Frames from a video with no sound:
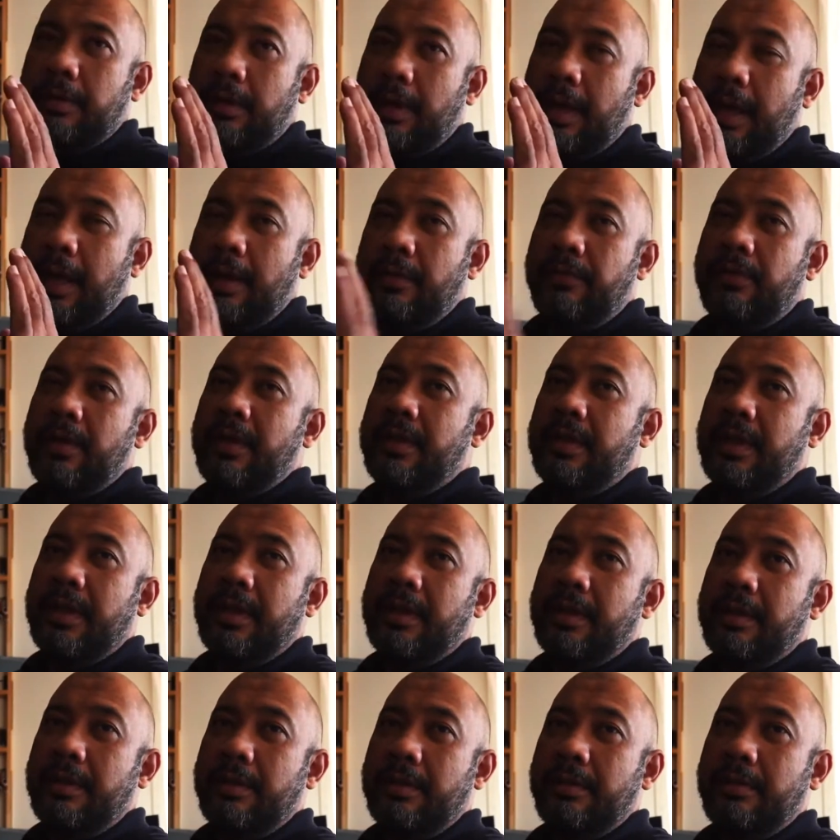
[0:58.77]

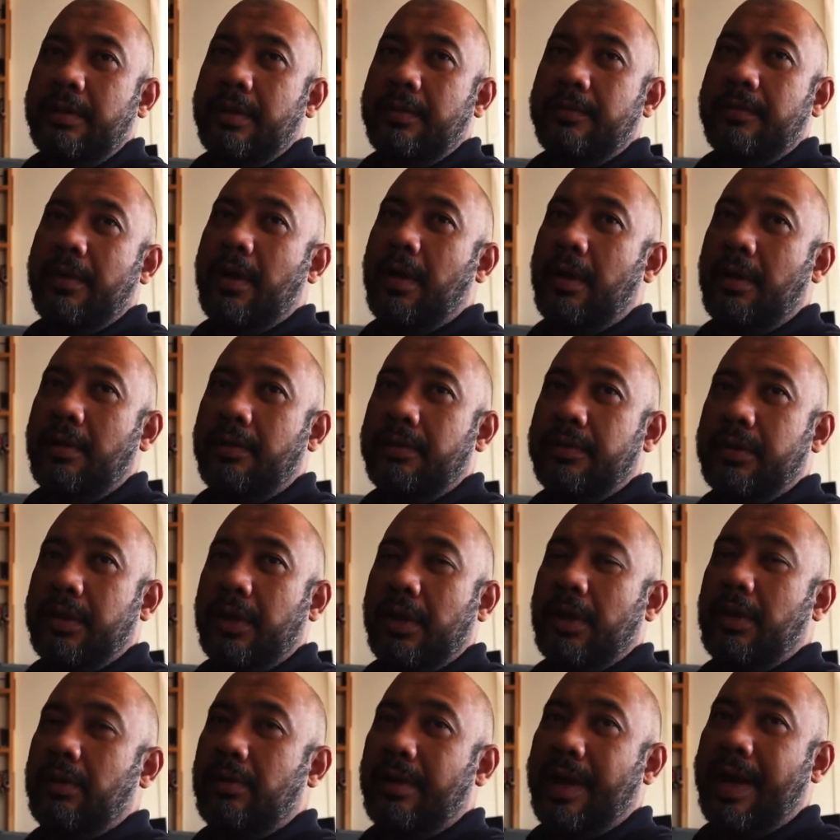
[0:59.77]
Everything revolves
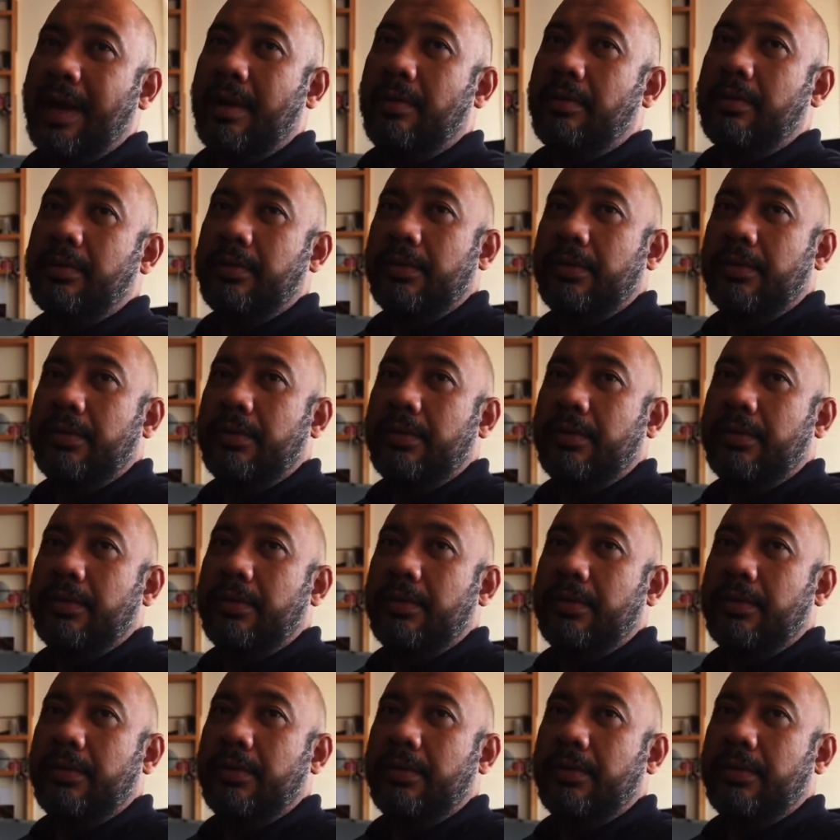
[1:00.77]
around